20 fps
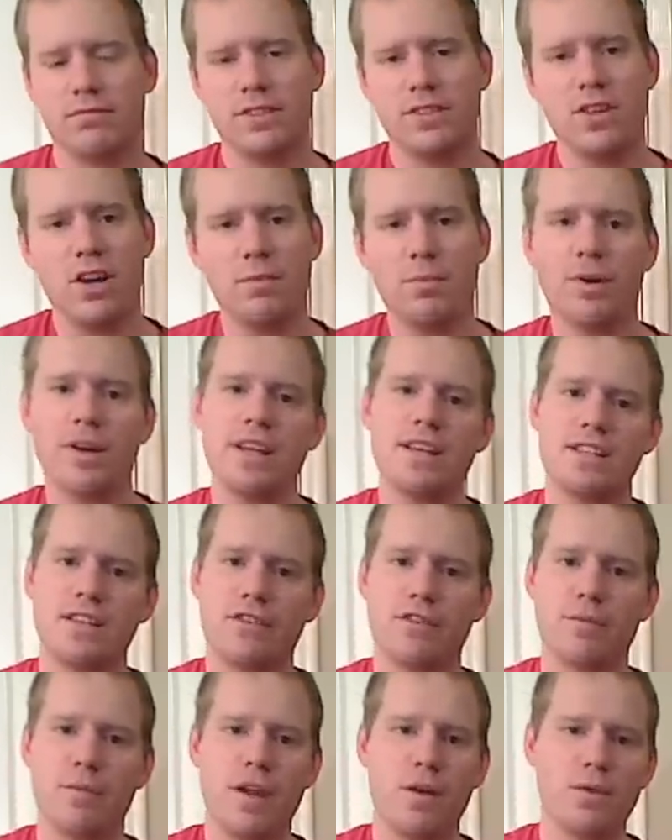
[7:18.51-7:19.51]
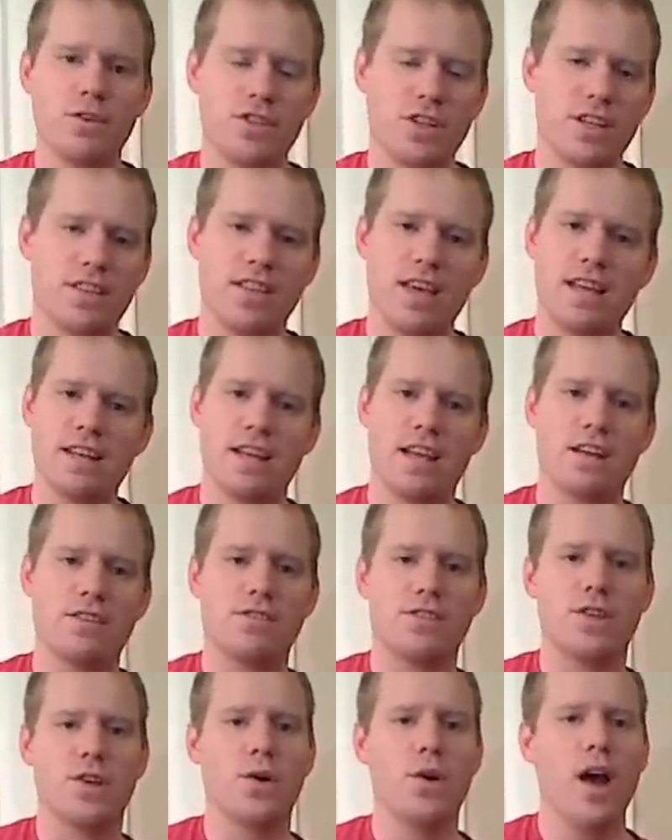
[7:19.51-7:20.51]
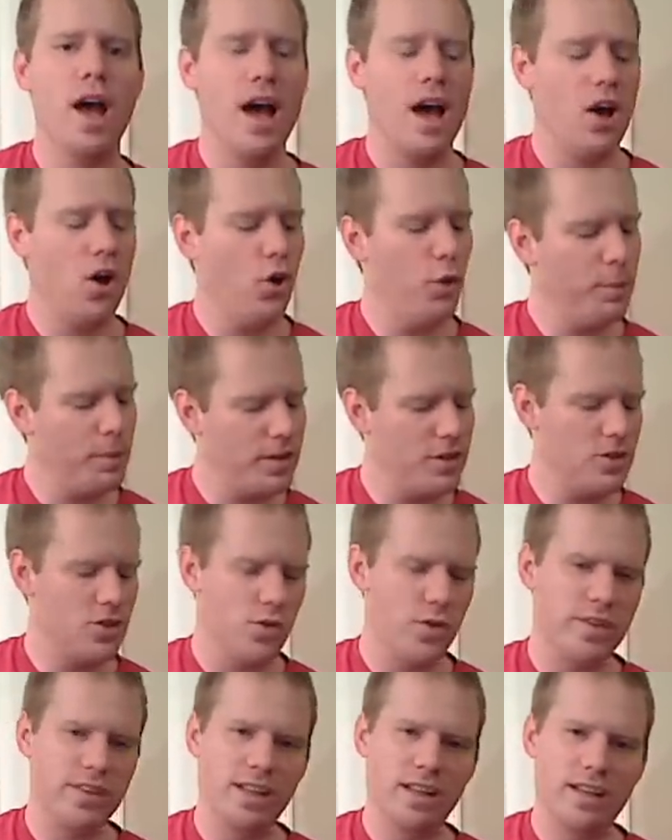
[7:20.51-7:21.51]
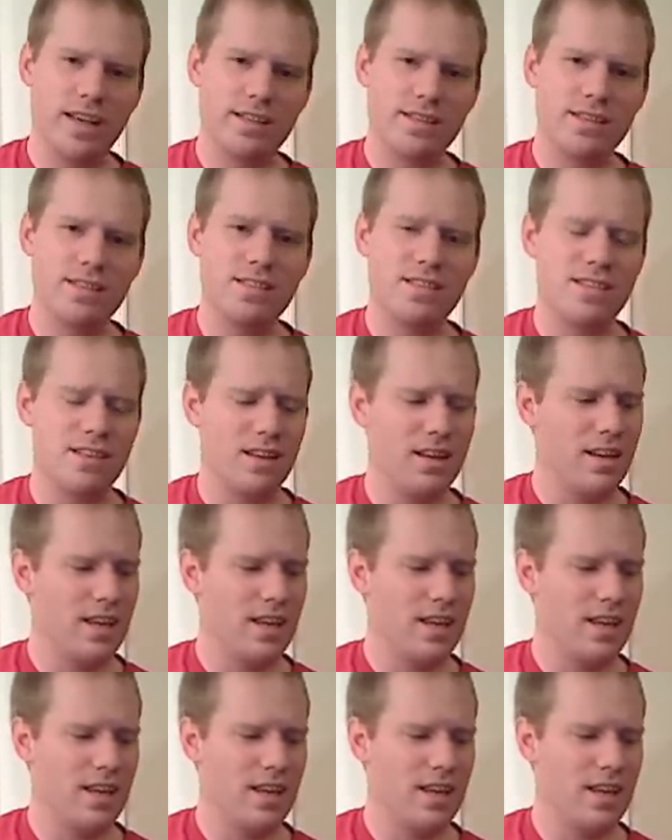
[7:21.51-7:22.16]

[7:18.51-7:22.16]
it's all pretty easy from there once you get that down. So I hope you enjoyed the lessons.